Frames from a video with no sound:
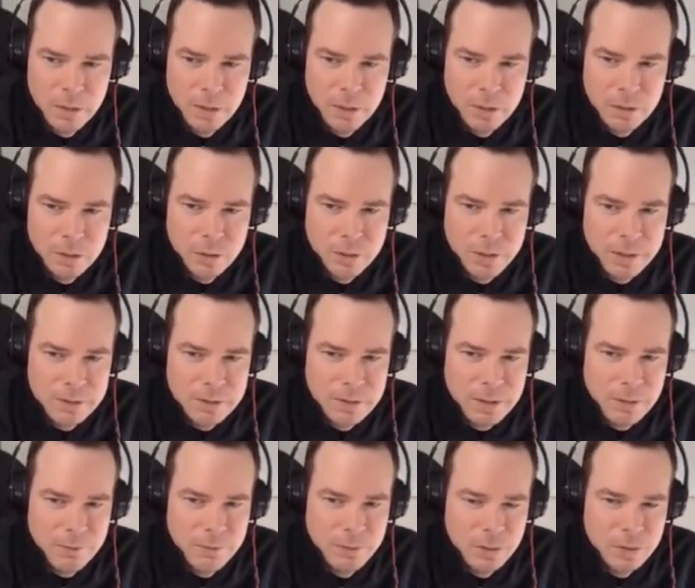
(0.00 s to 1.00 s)
So that's
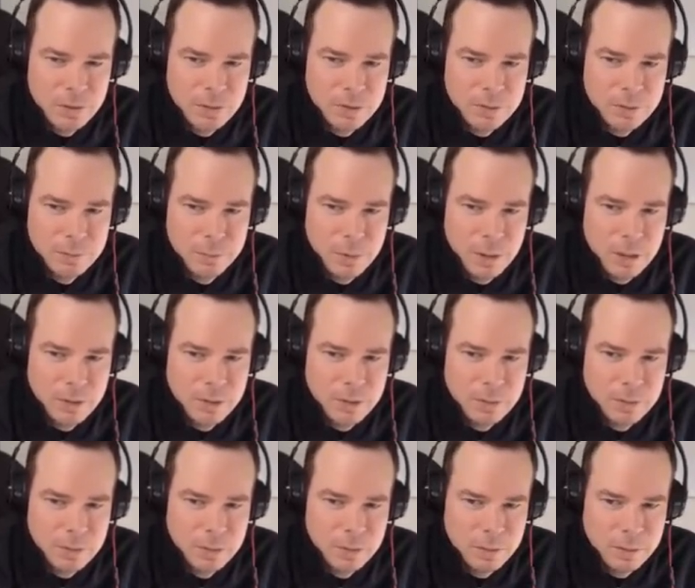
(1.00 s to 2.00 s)
that first bit
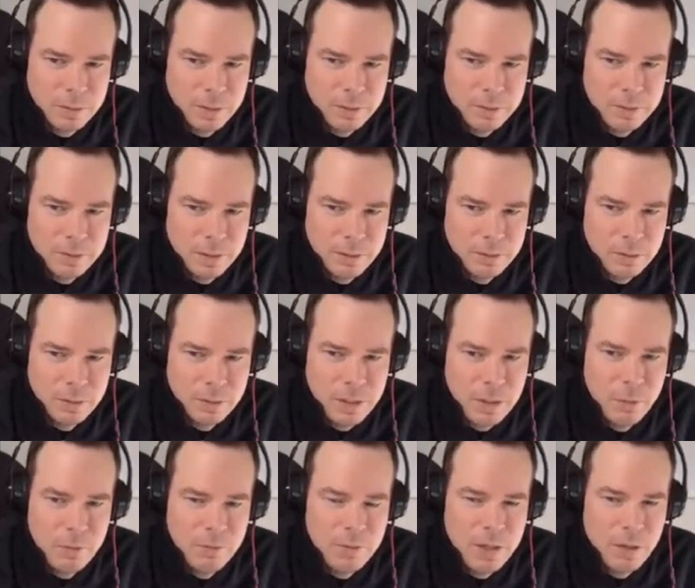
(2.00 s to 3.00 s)
that says, okay,
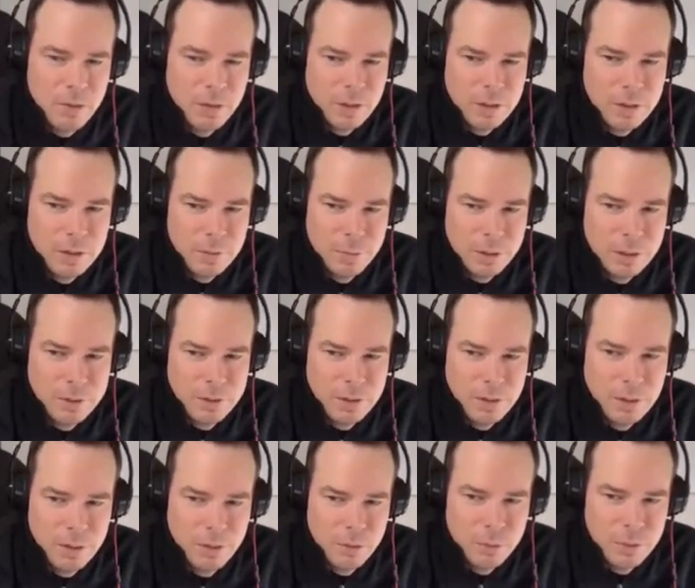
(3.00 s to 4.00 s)
we've now got the ability
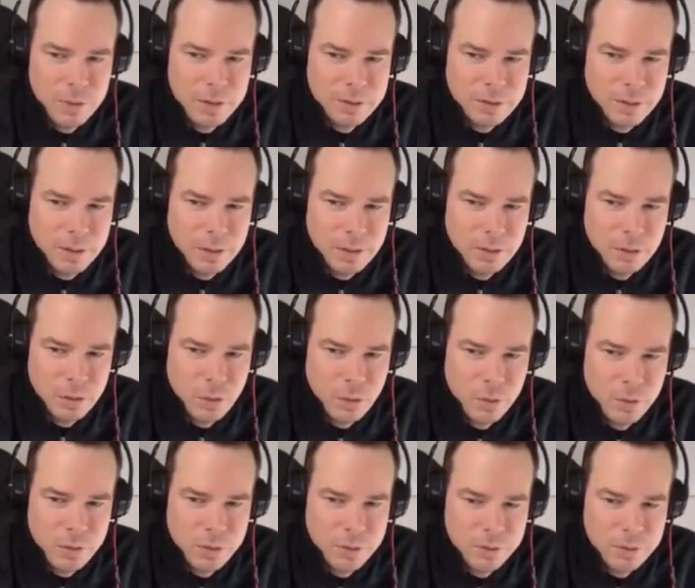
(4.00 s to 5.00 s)
to 3-cycle
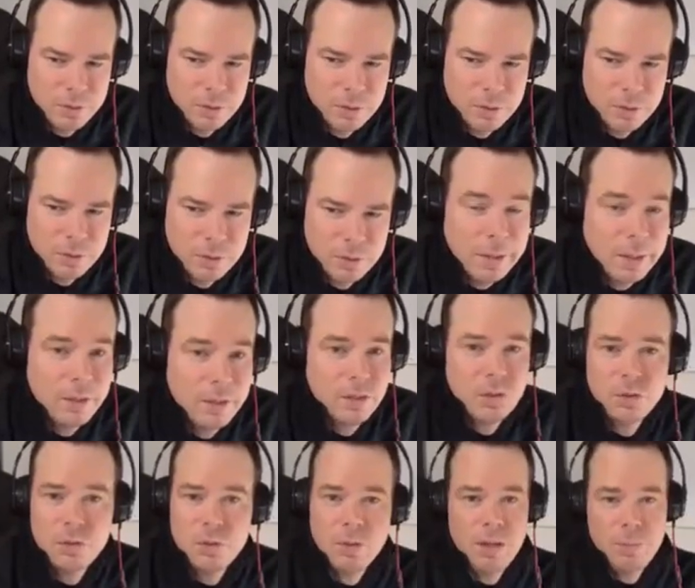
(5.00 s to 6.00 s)
corners. And this
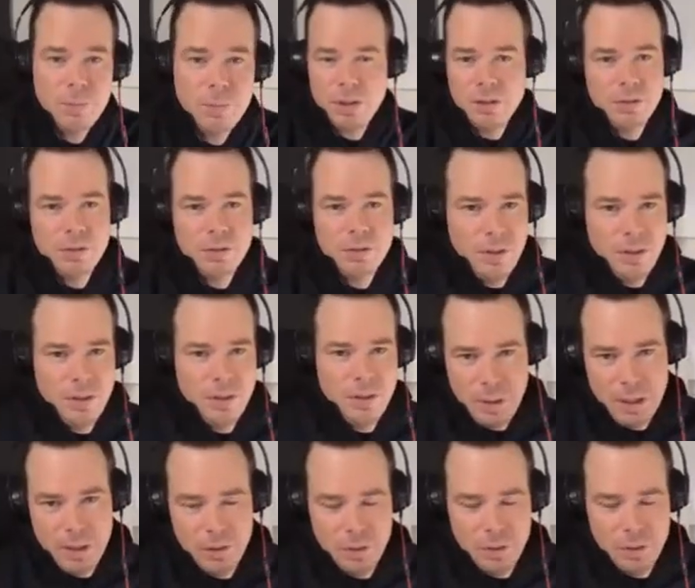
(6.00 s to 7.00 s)
is great because if we think
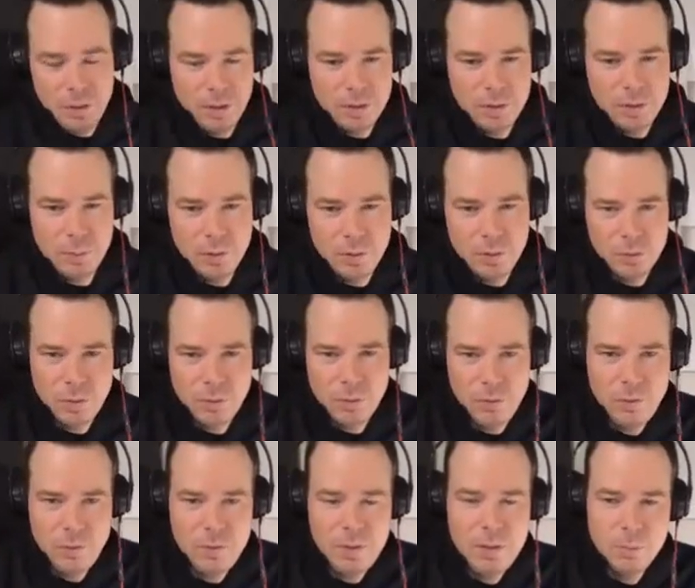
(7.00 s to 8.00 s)
back to our experience with the
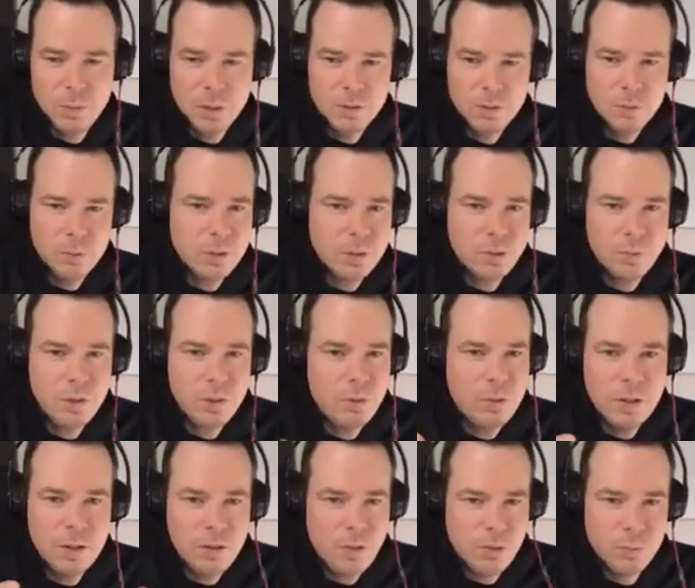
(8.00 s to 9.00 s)
15 puzzle, once we knew
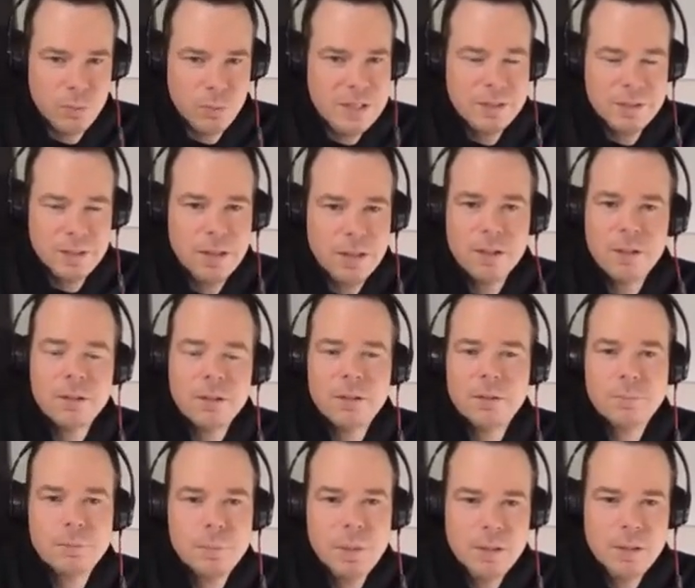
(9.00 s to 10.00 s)
how to
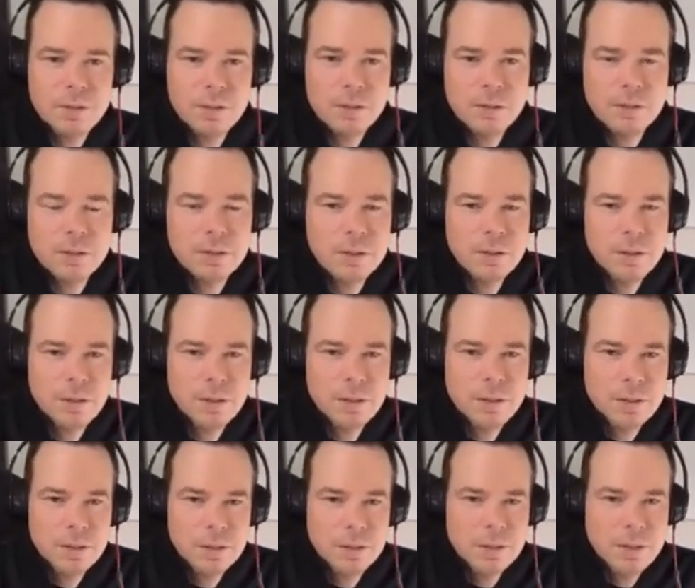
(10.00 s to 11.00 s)
3-cycle pieces,
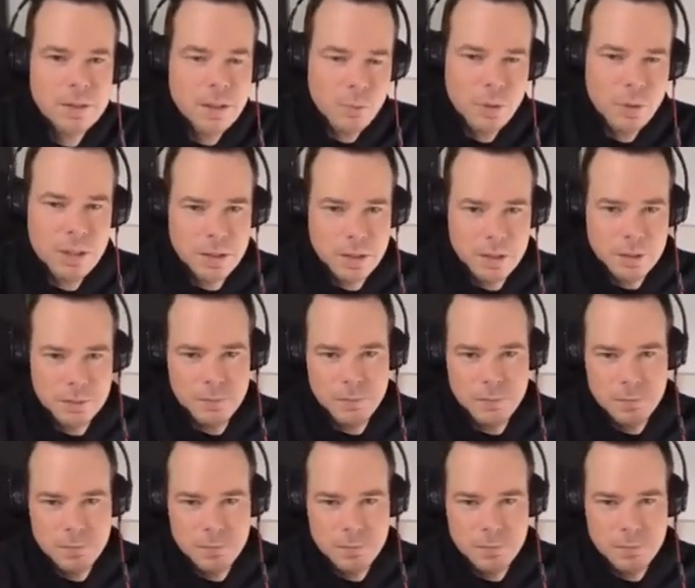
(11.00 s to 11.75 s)
then we could